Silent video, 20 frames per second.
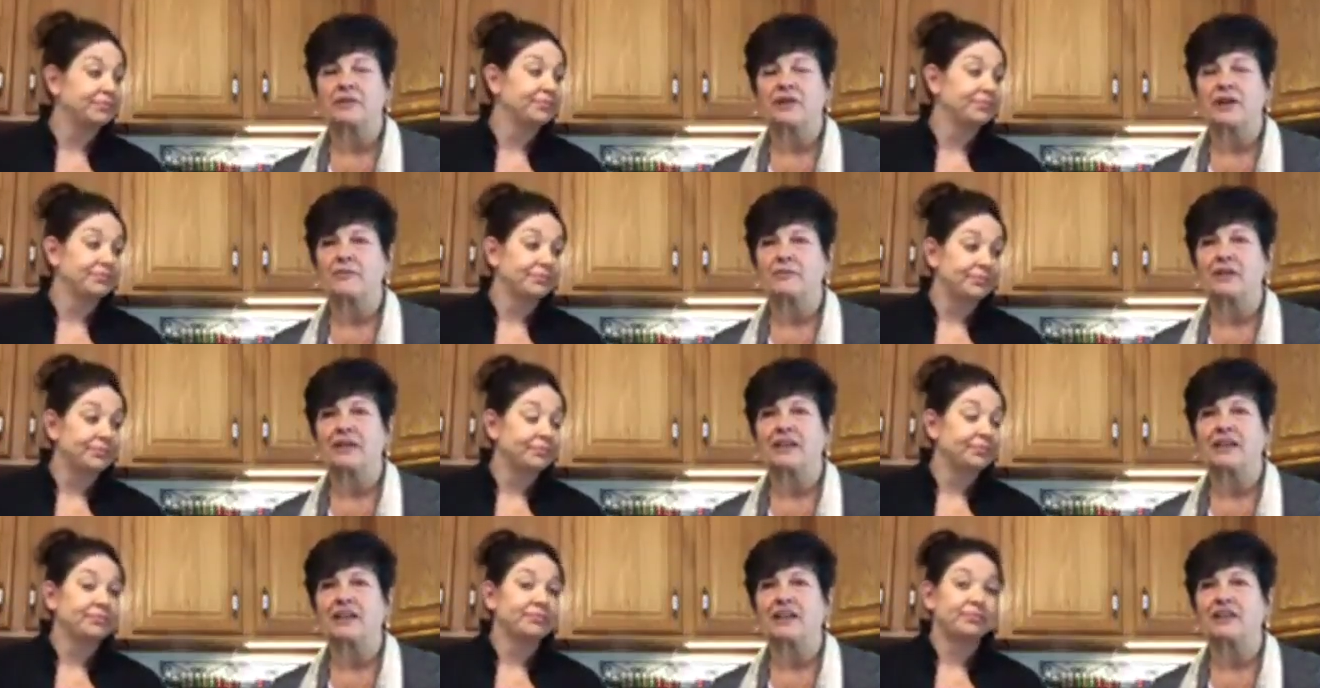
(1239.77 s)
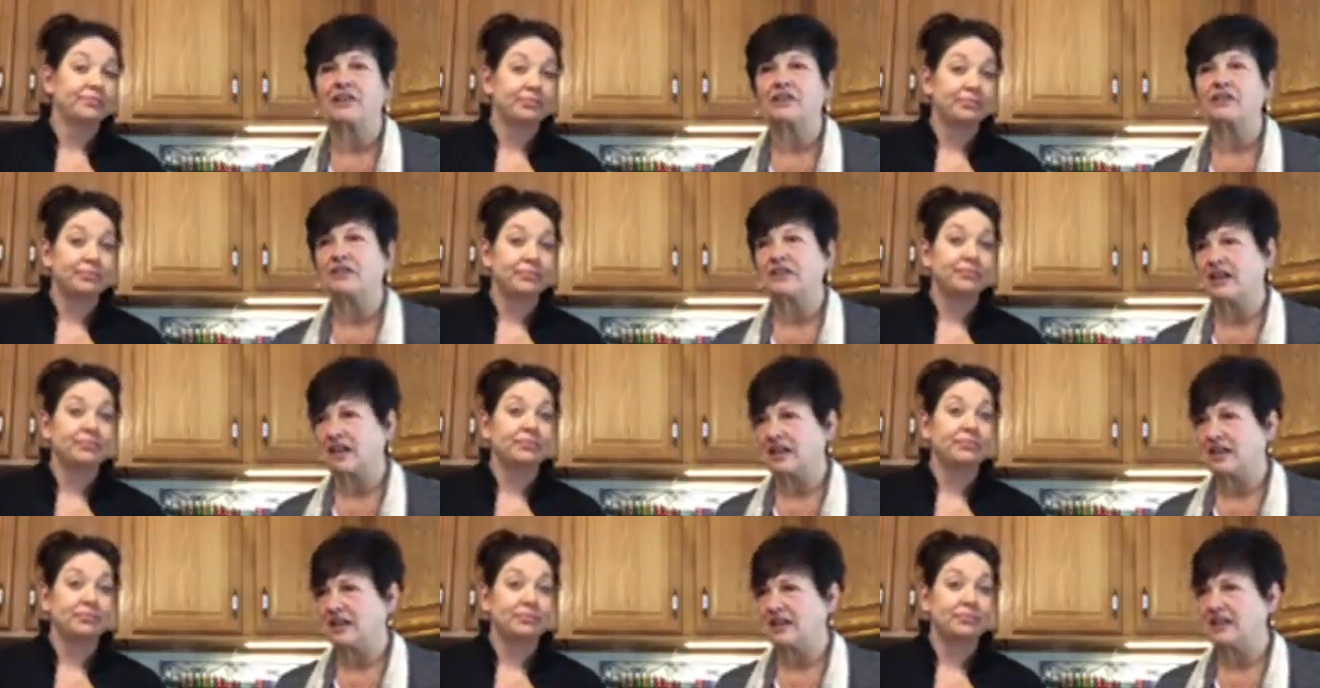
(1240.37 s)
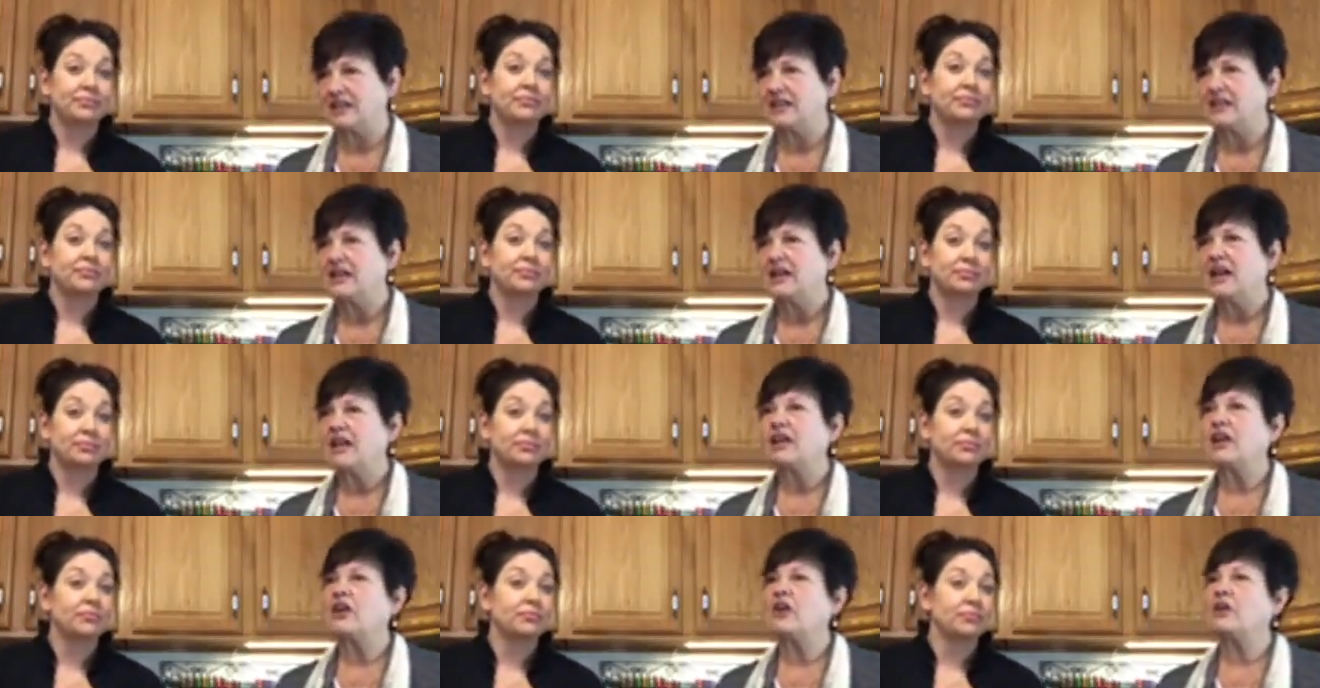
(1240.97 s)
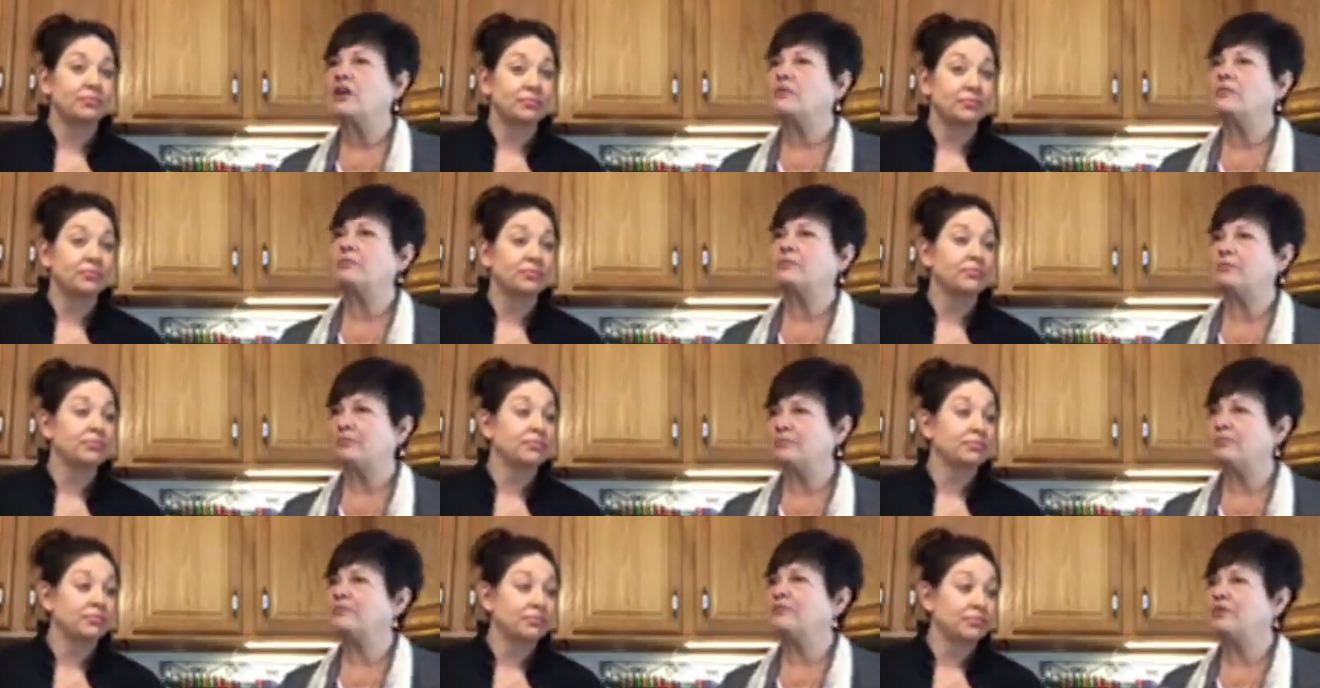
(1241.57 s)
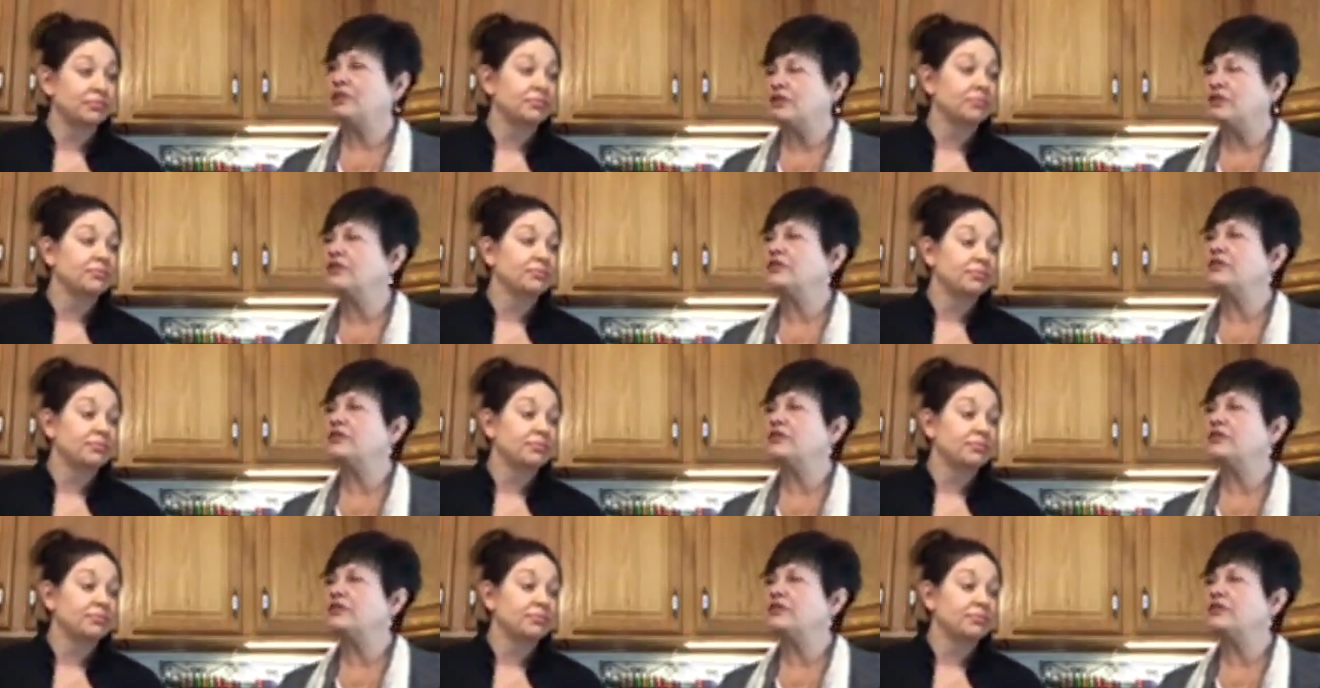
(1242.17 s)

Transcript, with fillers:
Speaker 1: and I'm like, are you kidding? You know, and you'll